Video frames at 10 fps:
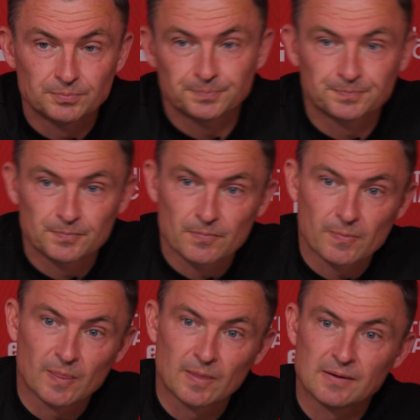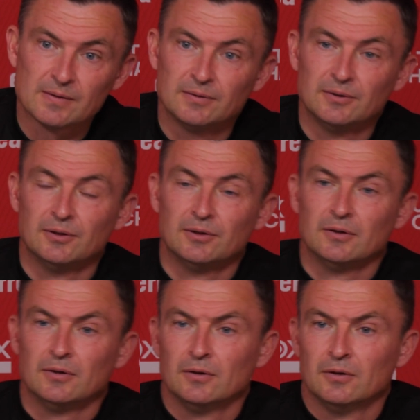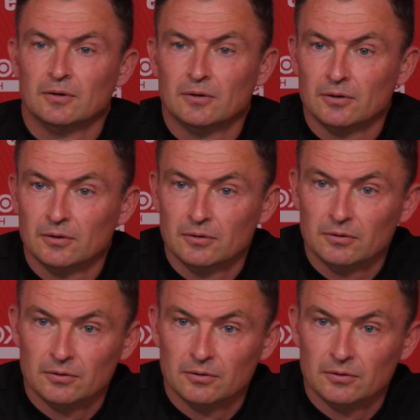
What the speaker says: start off just with any fresh issues,